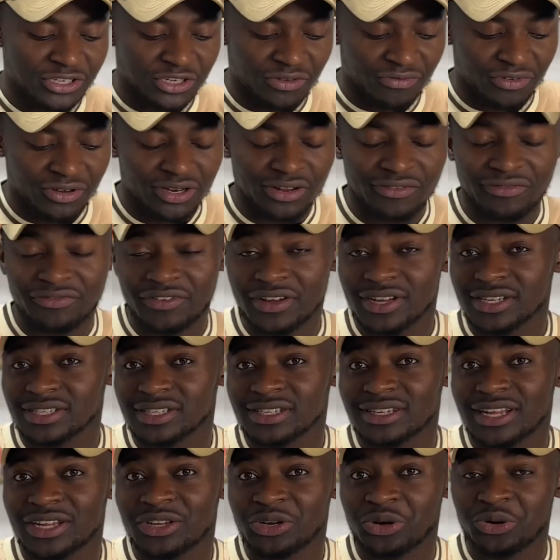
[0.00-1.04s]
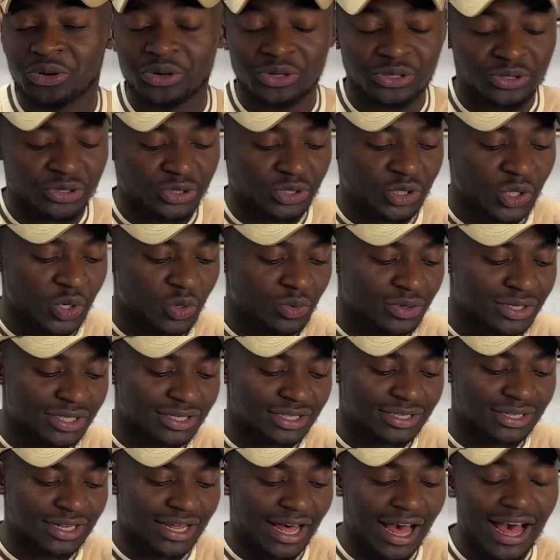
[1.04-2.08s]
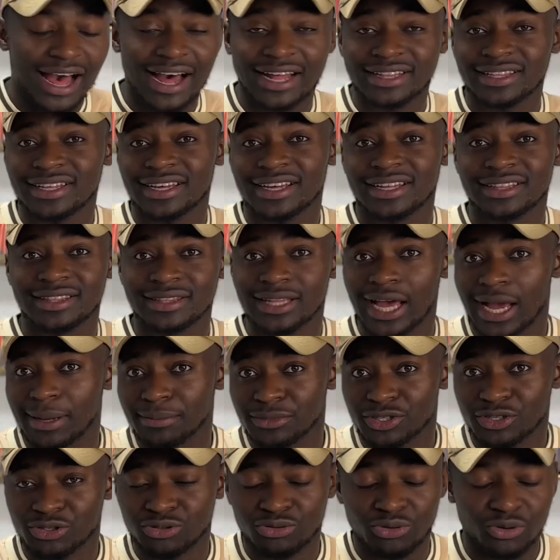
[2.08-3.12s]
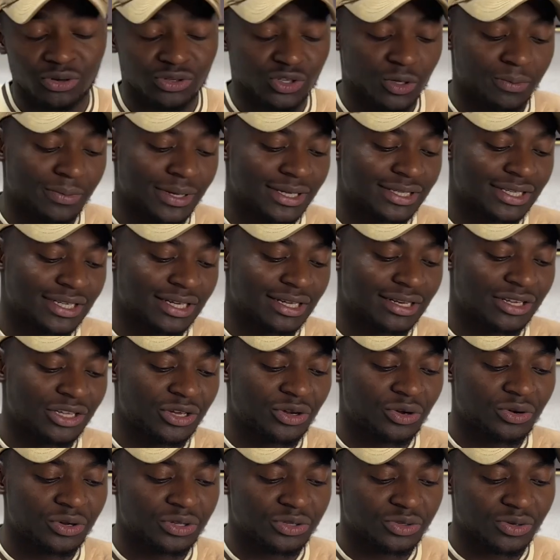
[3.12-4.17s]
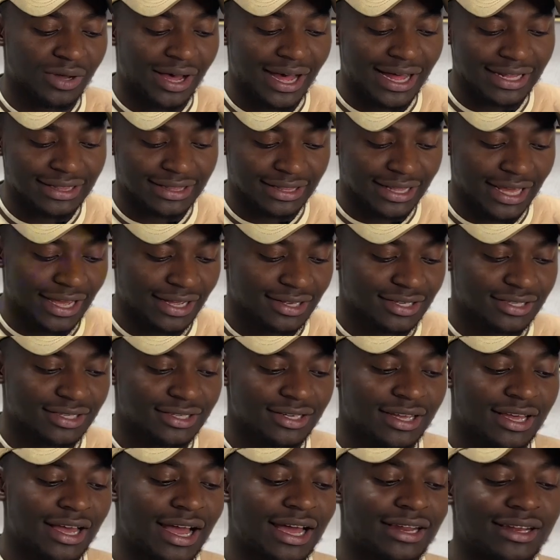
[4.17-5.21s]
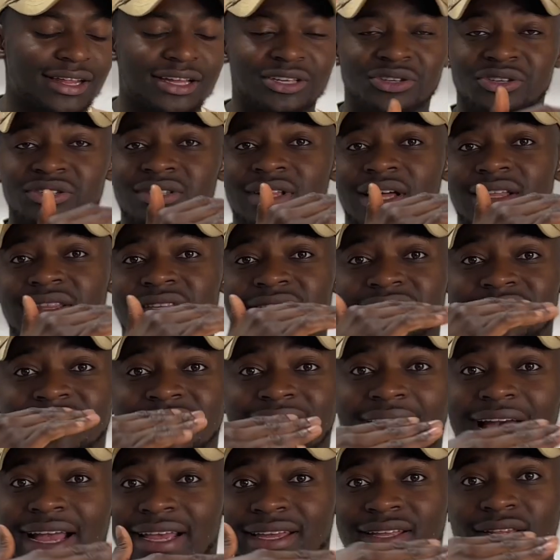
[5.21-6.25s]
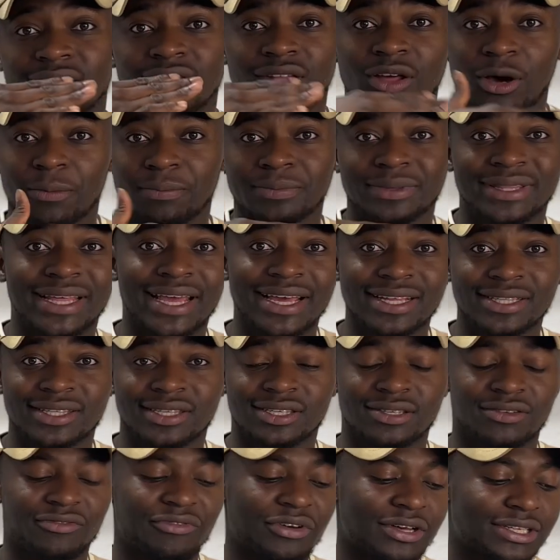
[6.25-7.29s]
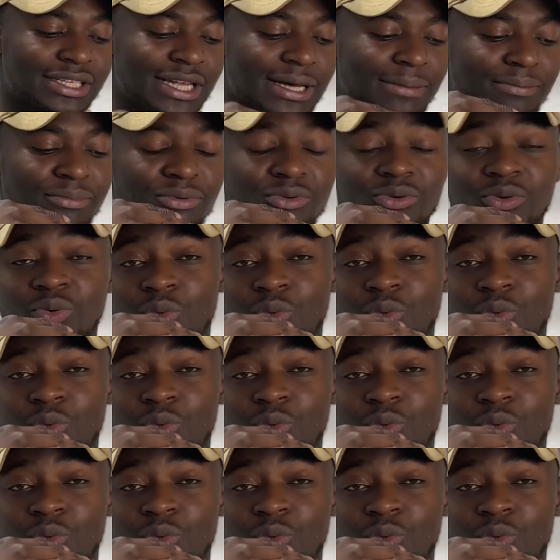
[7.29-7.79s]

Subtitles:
of all, the first thing that you're going to do is add a time scroll. So basically, you're going to add text and then just start stacking up dates. For example,